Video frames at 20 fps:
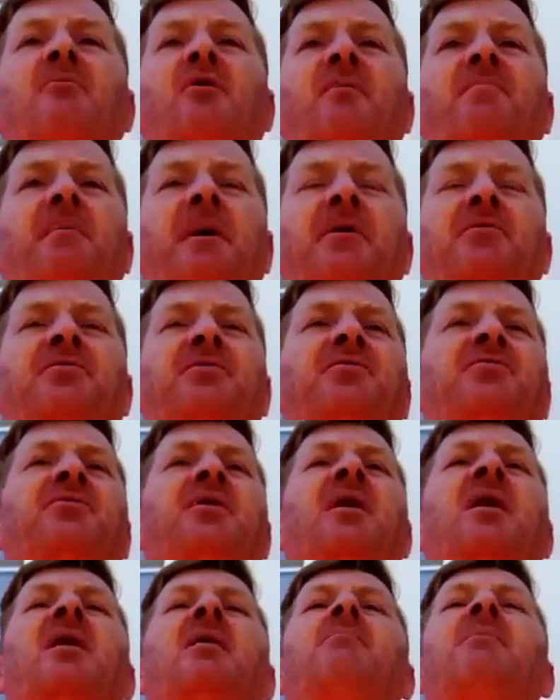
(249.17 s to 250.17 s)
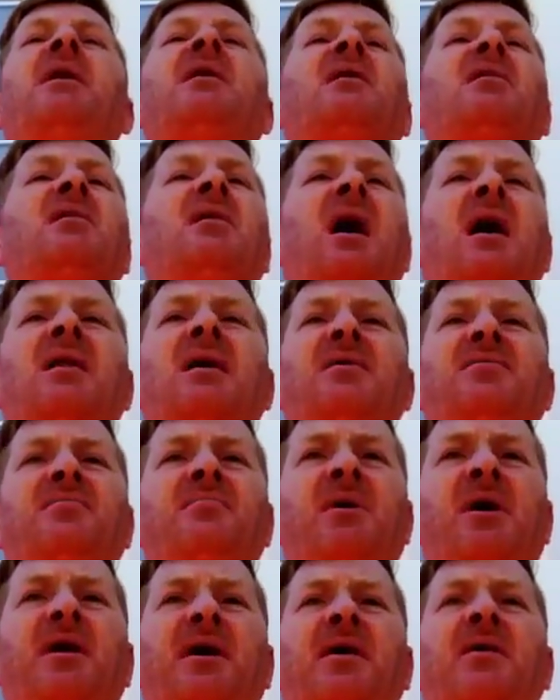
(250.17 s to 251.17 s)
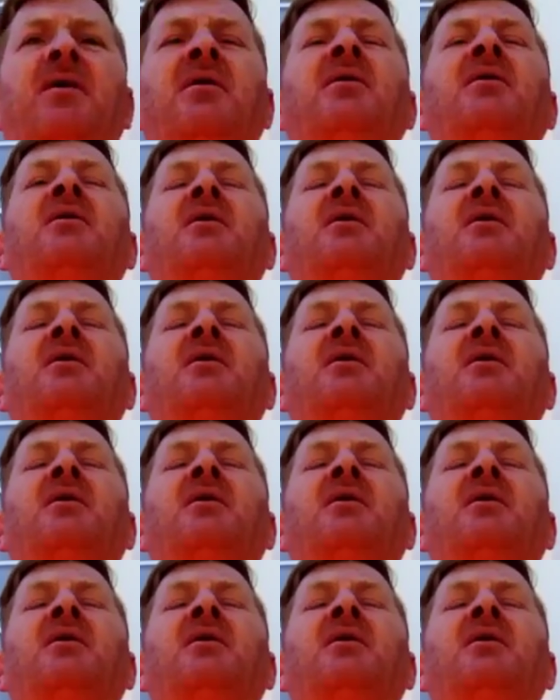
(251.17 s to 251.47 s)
more faces and make a lot less money.